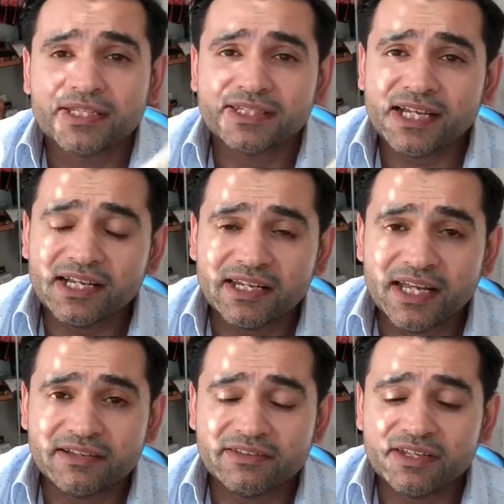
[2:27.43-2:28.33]
That
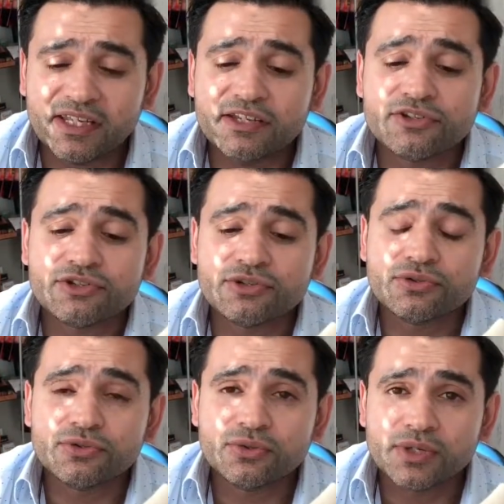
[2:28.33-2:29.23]
connects
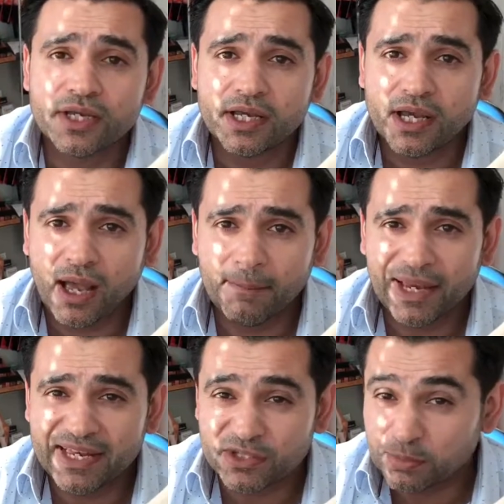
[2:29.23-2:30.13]
into a
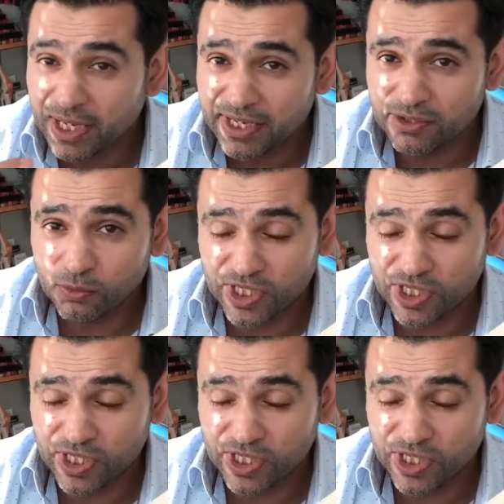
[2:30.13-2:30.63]
plantar plate,